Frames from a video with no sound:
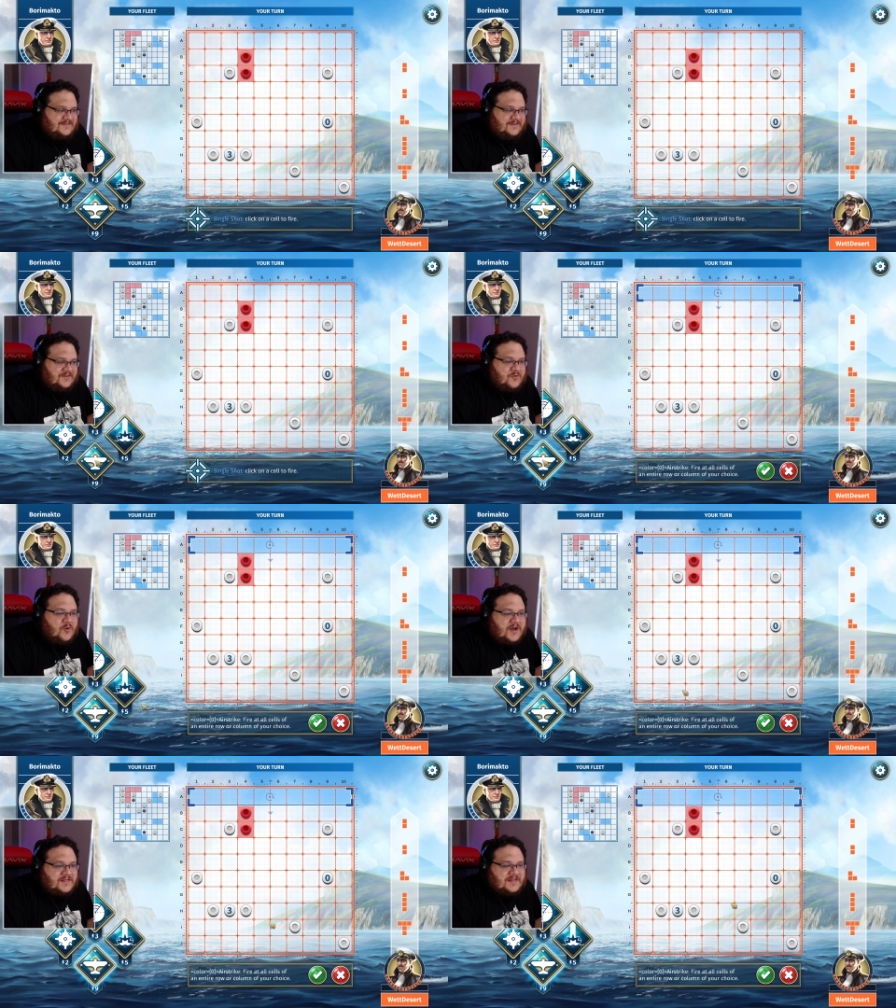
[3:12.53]
You know
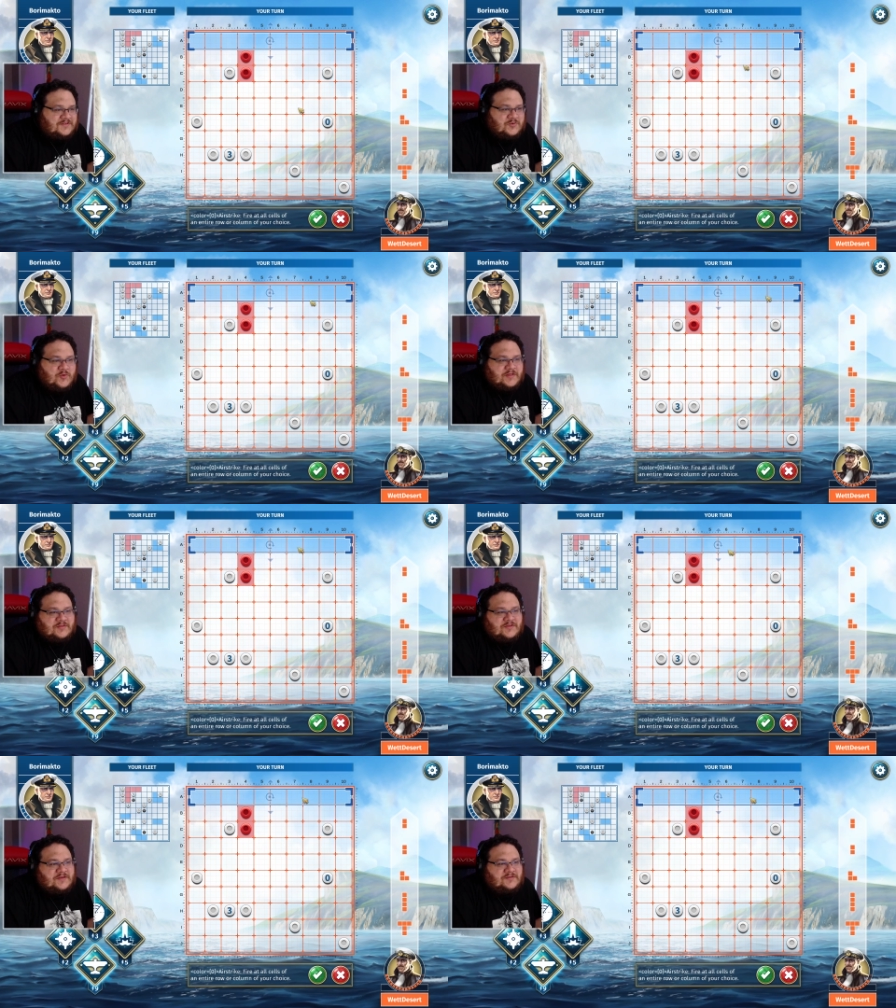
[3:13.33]
what? Let's do it.
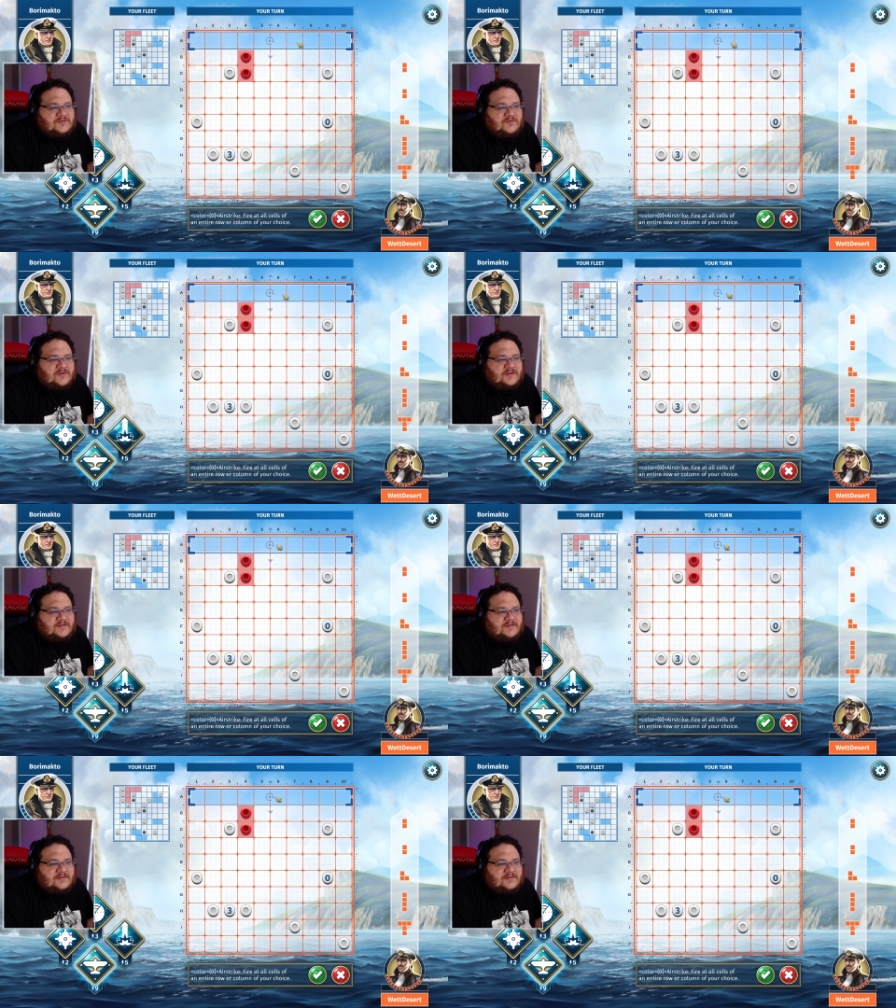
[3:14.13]
Let's do it.